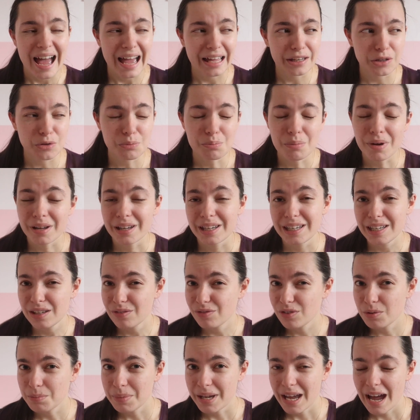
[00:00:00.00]
and you might
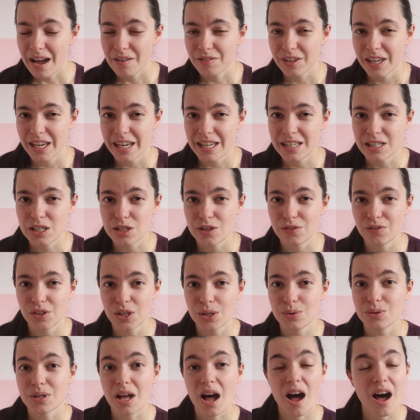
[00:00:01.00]
even be having
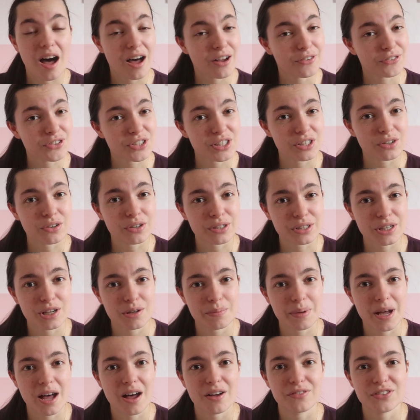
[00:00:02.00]
interviews after
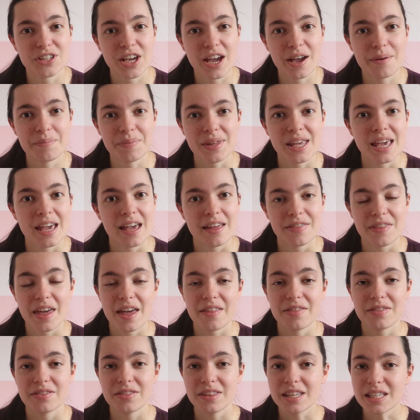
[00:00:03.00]
October half term,
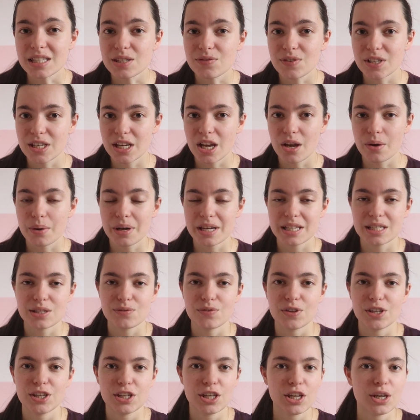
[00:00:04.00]
then this video is
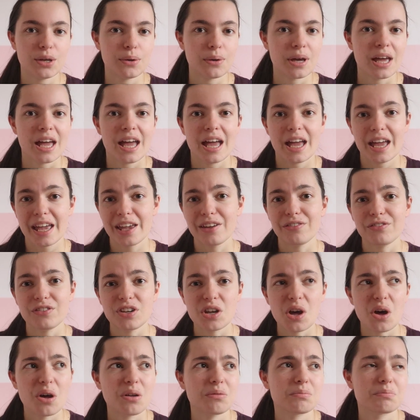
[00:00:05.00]
for you. If
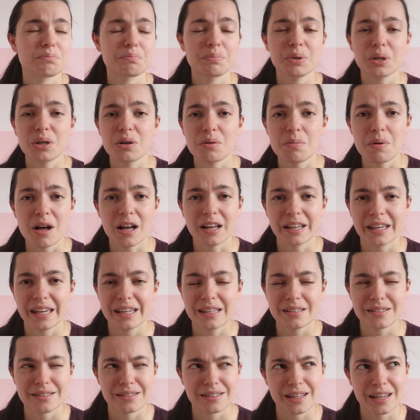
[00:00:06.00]
not, bookmark
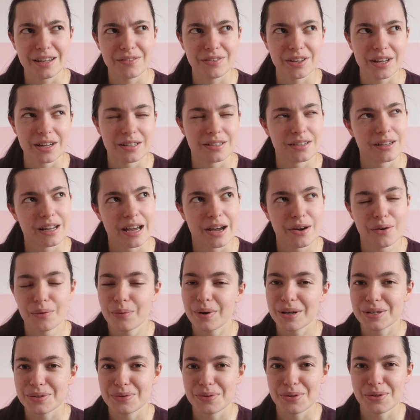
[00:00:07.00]
it, save it. I don't know how it
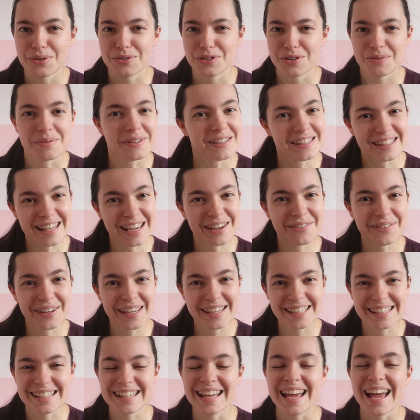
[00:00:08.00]
works with YouTube. Save
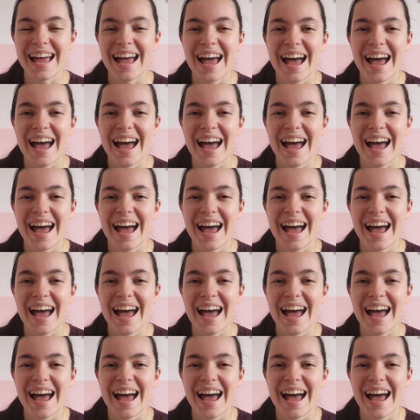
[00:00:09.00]
it,